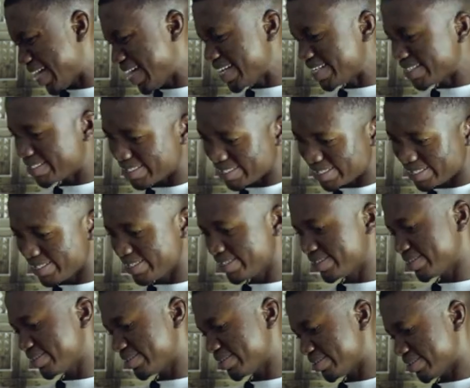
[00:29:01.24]
18,
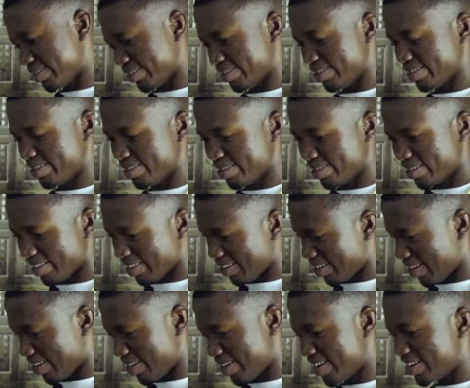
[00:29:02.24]

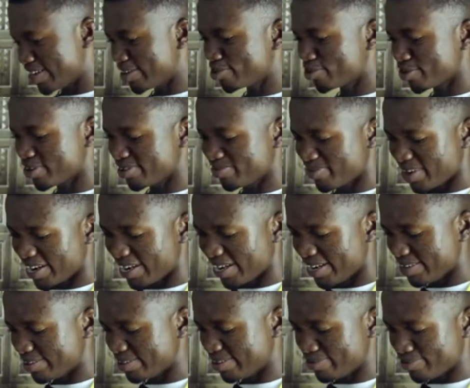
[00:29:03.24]
heading towards my
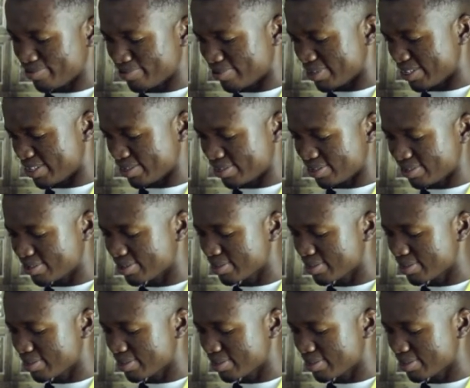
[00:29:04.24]
19th years.